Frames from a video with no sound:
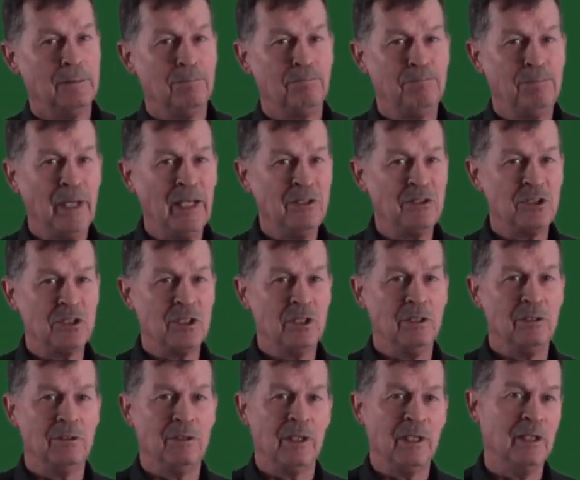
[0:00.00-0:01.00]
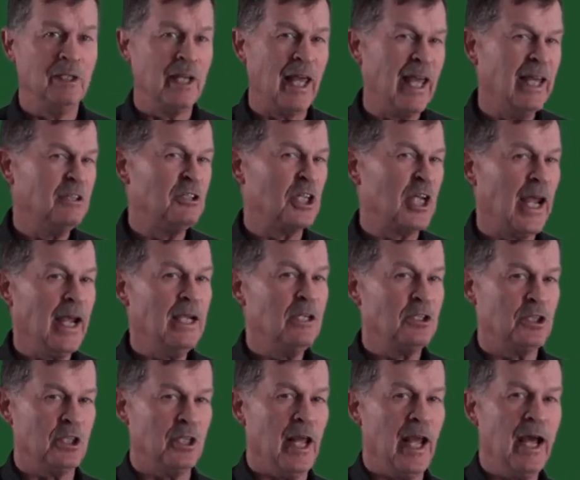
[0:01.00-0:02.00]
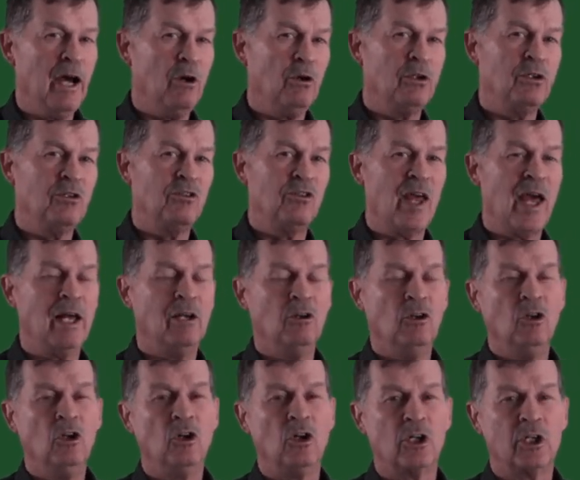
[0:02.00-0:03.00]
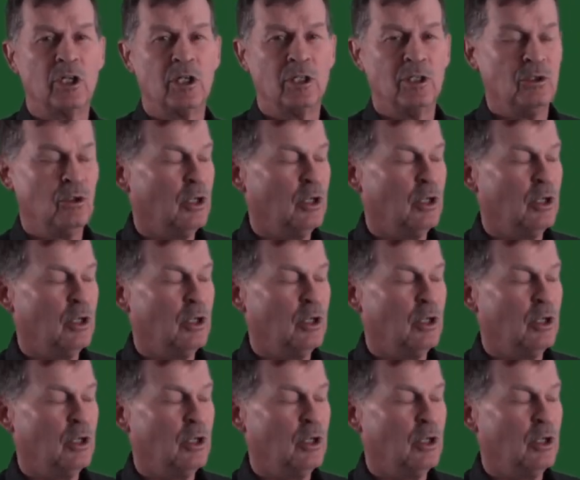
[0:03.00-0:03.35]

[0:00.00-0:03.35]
based in education. How does that look?